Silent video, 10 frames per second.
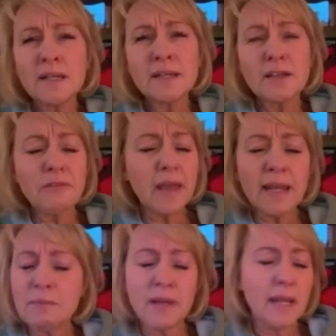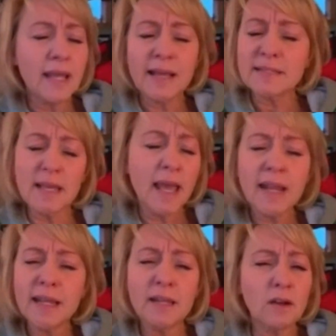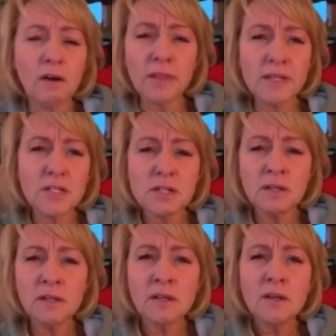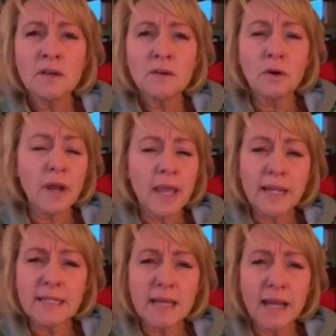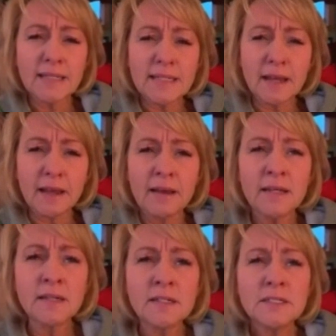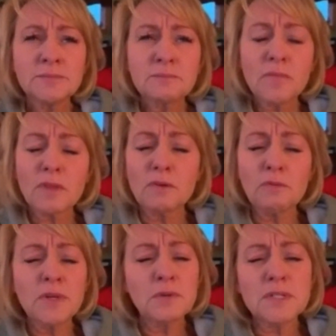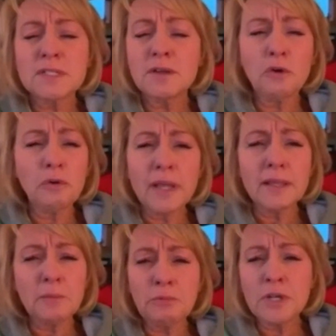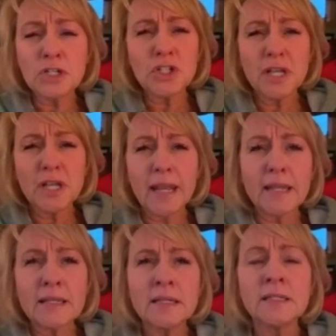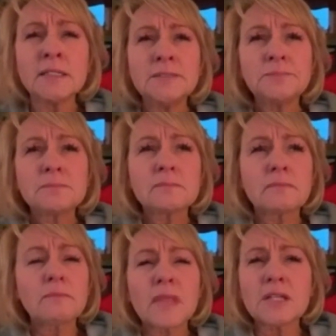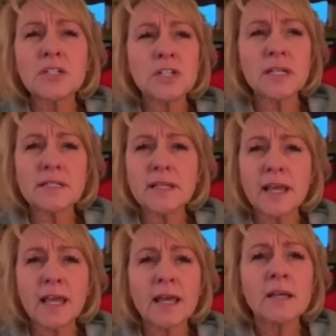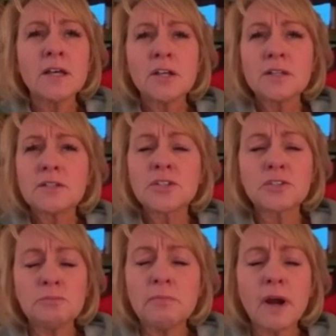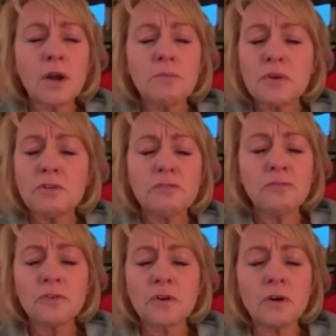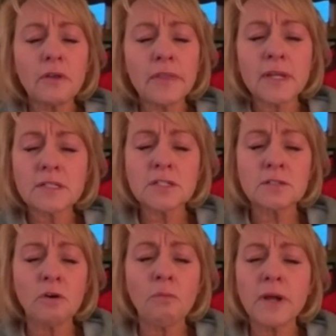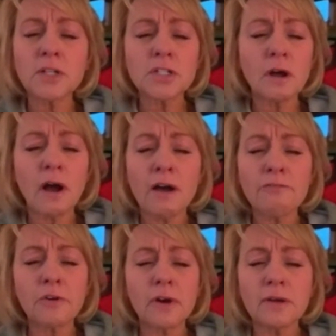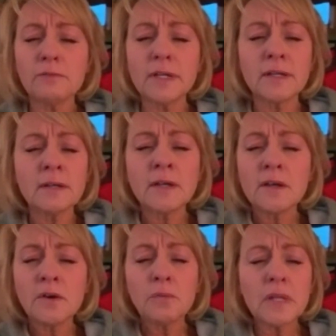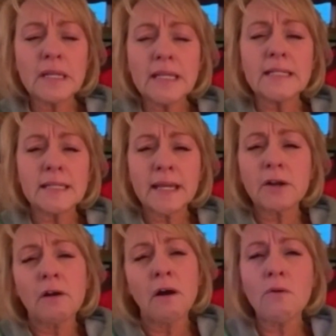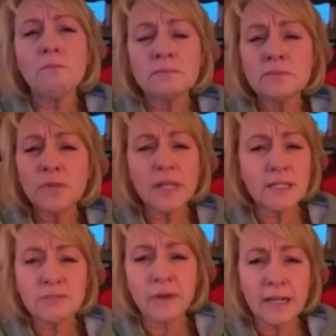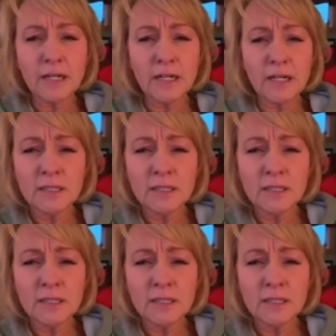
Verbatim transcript: If anybody has any knowledge or any idea, we would so greatly appreciate it. She is a smart, beautiful girl that has so much to offer, and we, we need to get her home. We need to find her